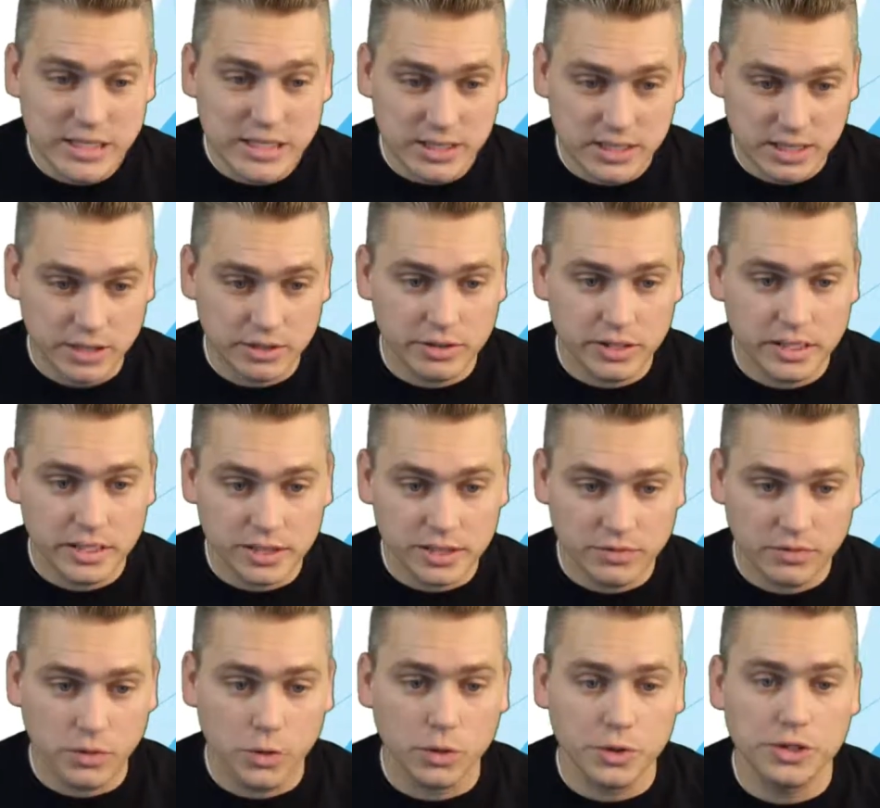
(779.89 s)
series,
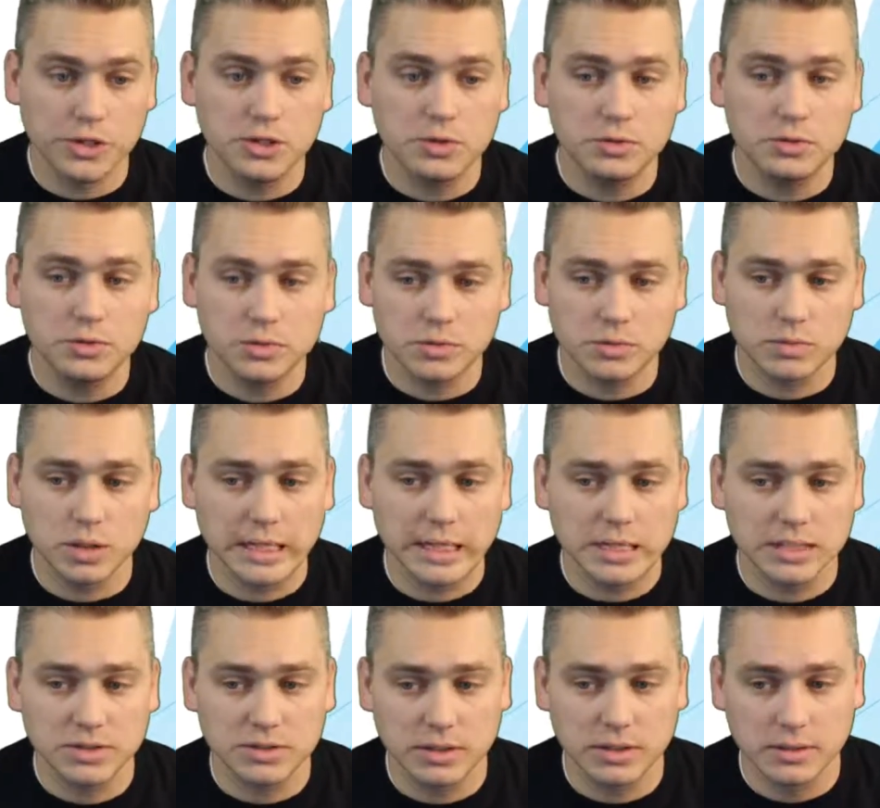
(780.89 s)
4 to use, 1
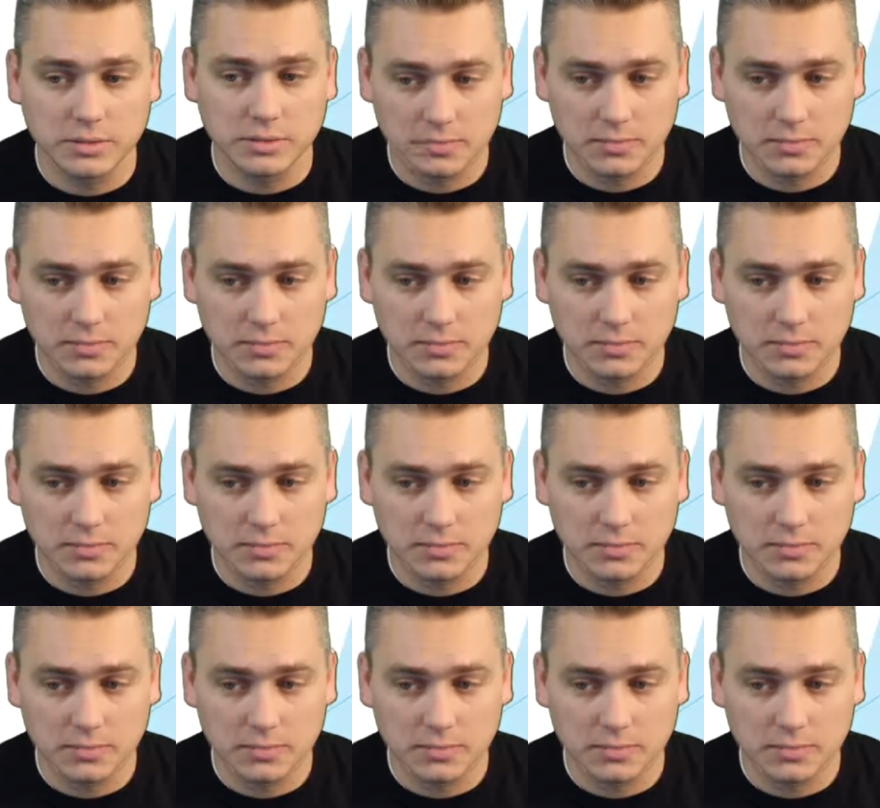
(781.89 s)
extra.